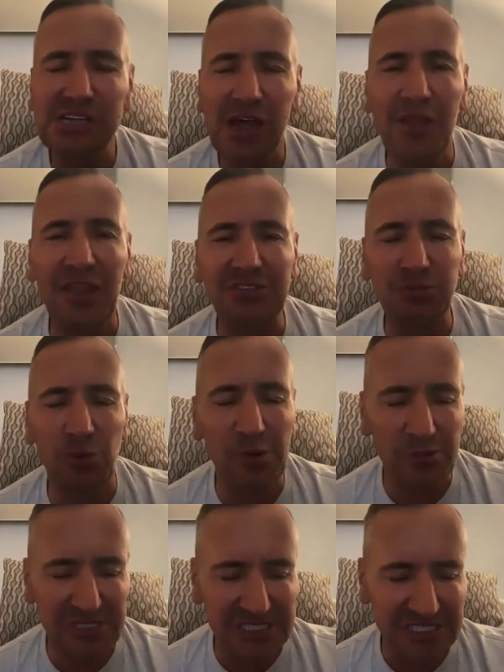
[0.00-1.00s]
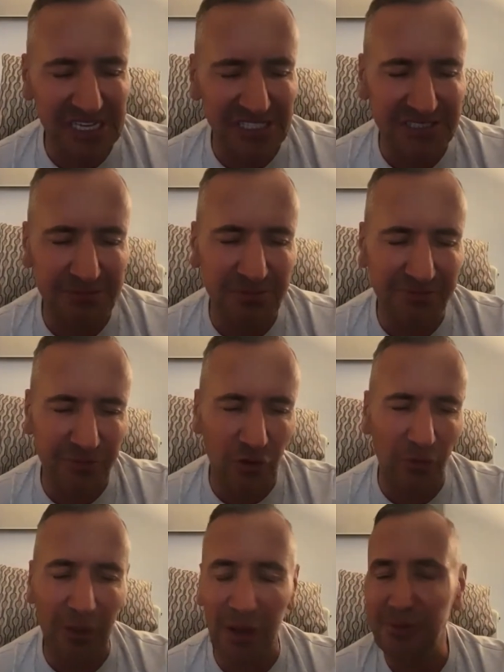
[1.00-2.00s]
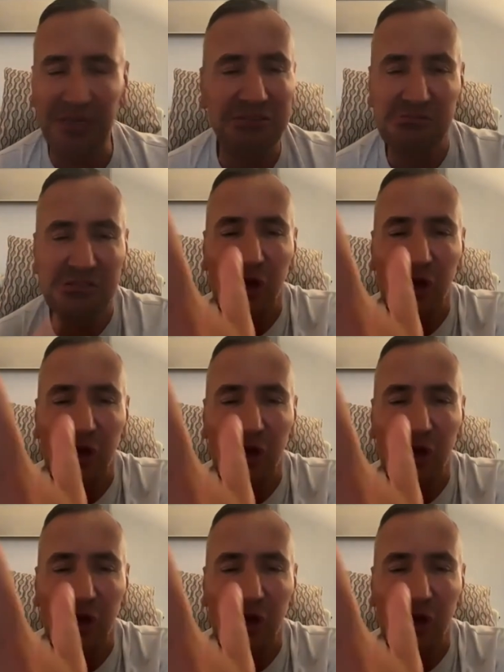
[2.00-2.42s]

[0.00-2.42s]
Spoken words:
and that's what we were discussing before. But I mean,